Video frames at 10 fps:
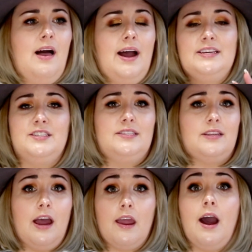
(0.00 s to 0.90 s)

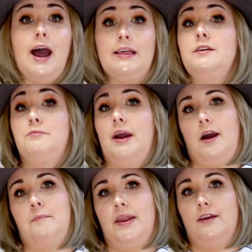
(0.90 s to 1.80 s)
I highly
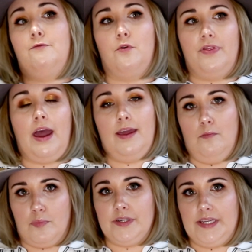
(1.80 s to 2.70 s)
recommend it for that
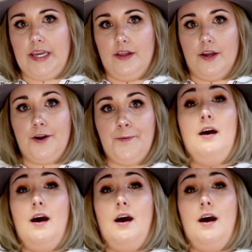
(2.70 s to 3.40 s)
in particular.